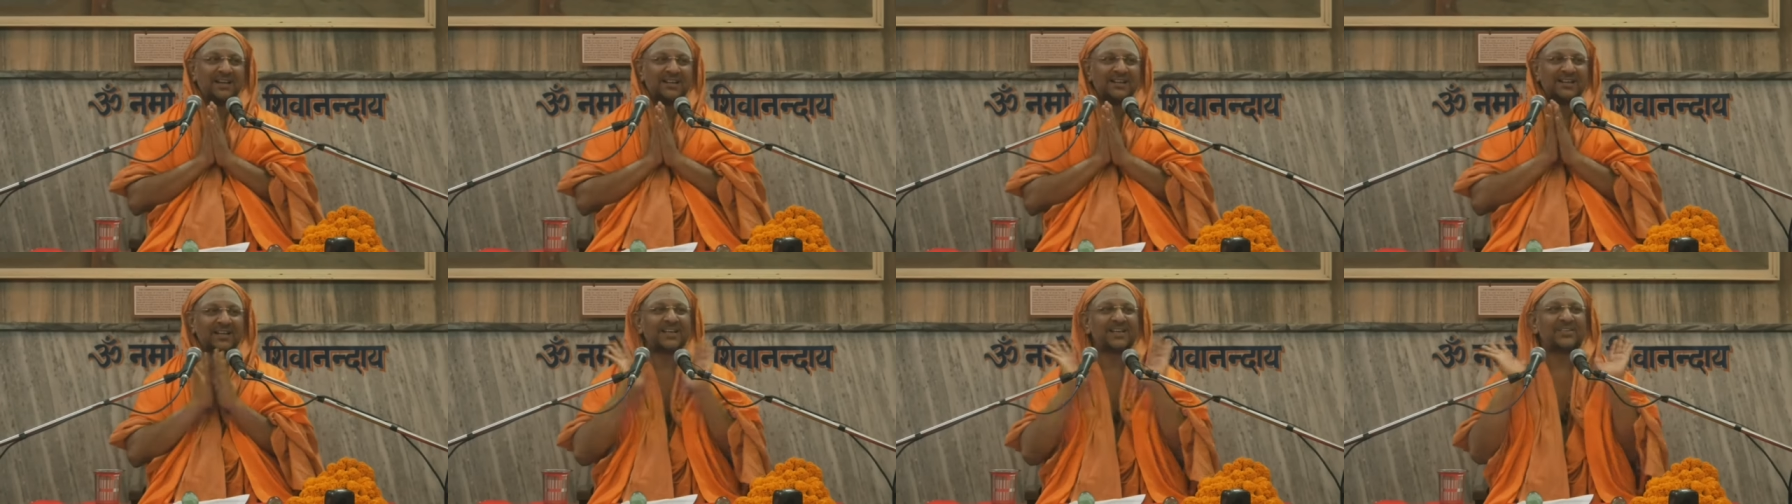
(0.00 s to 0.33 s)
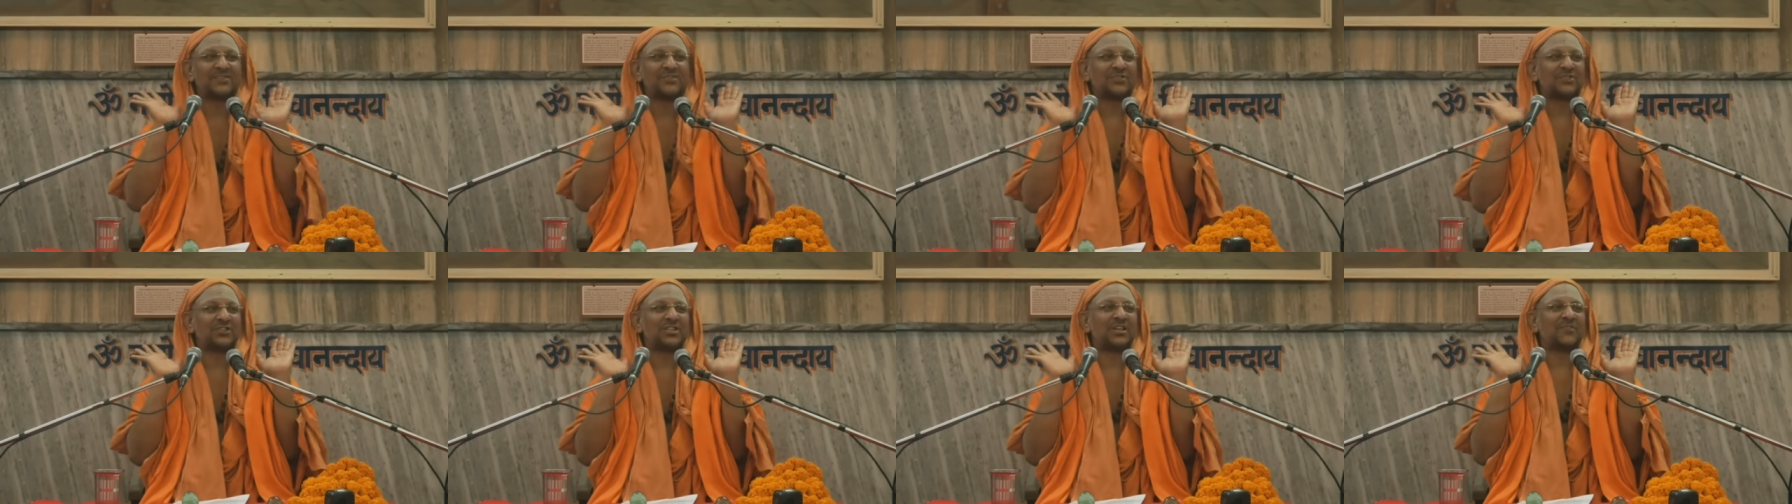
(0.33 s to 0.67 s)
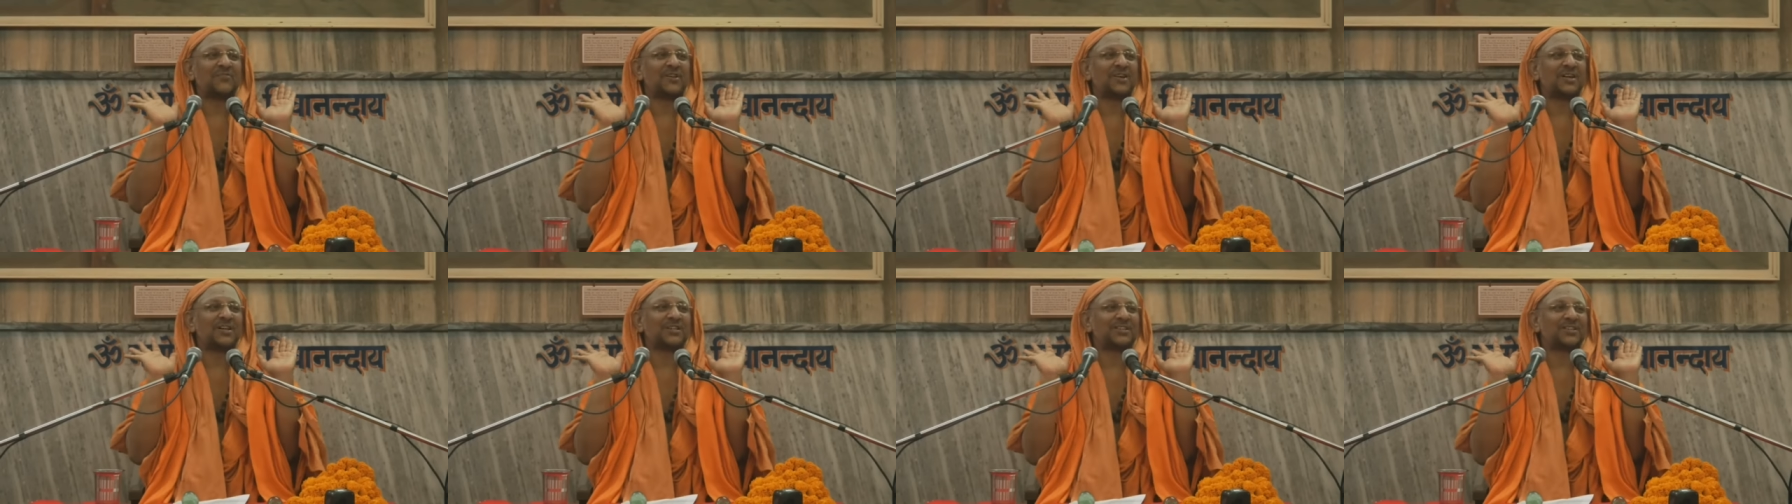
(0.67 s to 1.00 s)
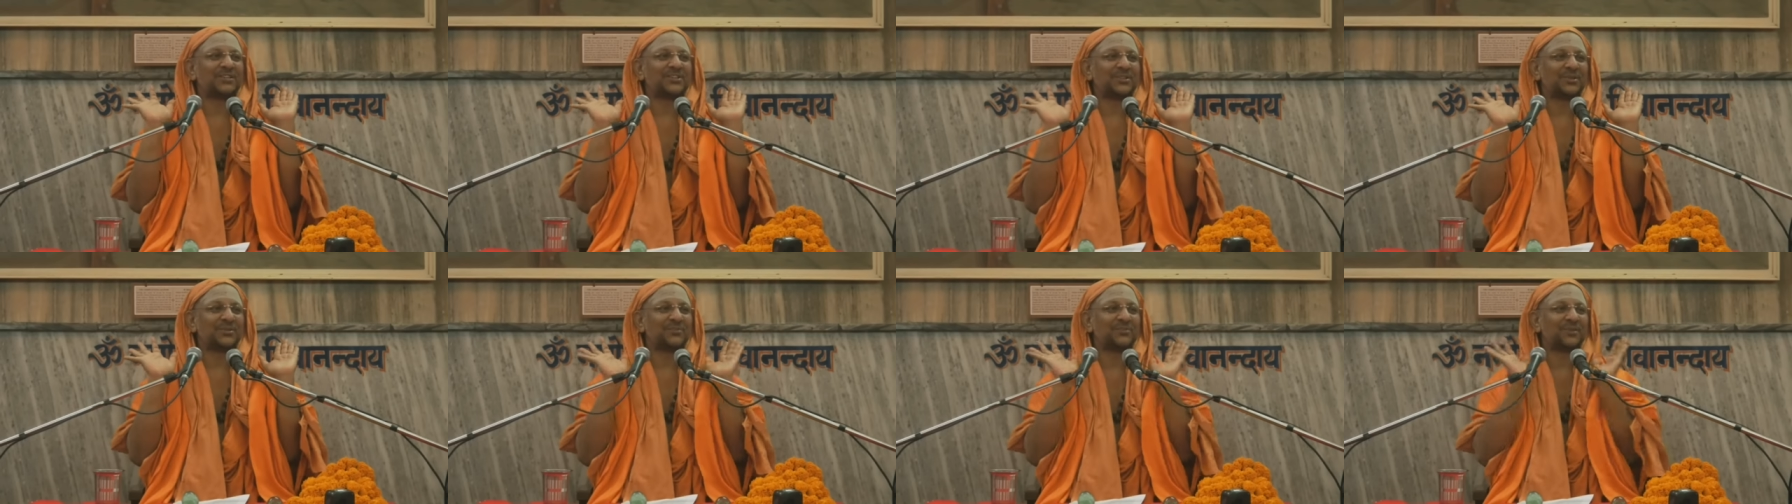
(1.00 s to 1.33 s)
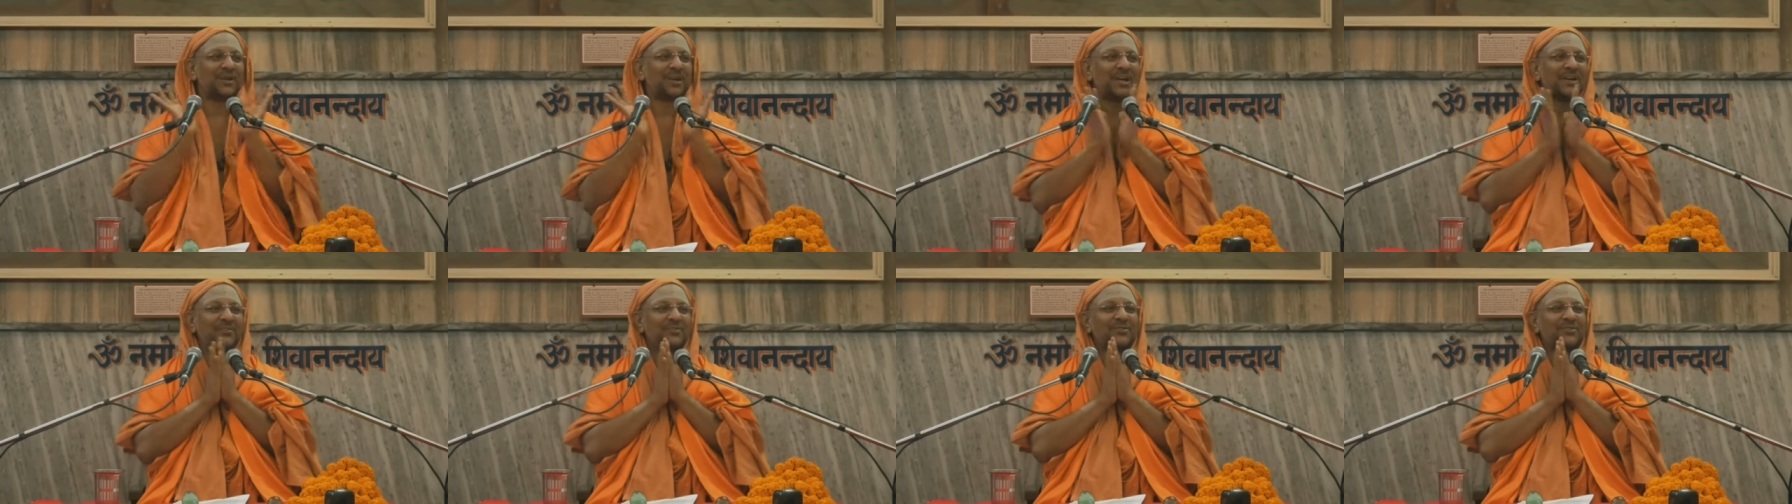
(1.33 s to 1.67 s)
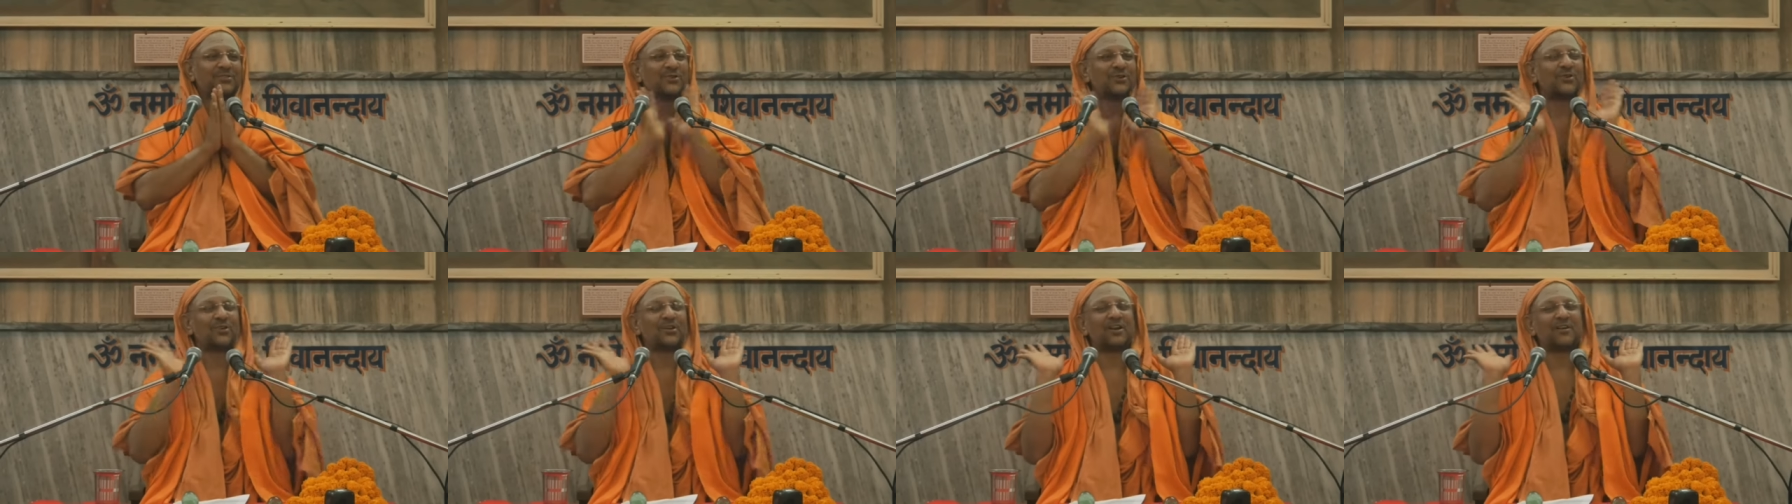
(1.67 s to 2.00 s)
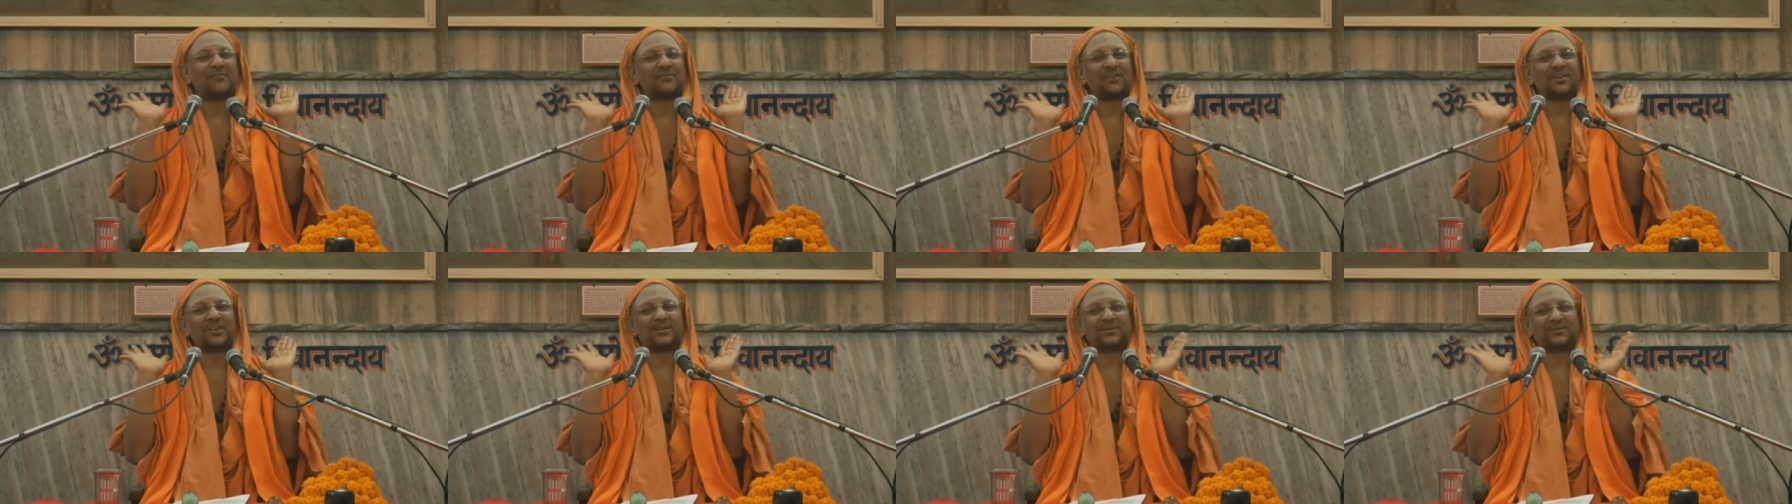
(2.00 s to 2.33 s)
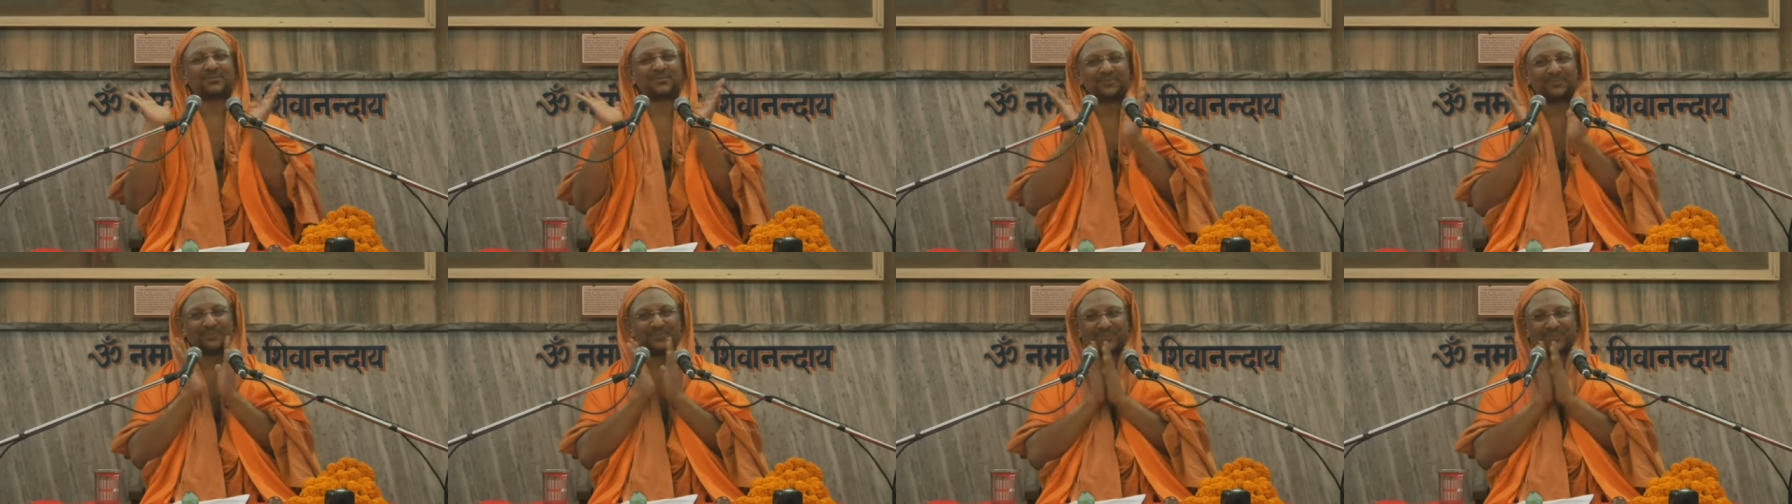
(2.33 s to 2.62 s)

"Nakinchida avedisham. I was not aware.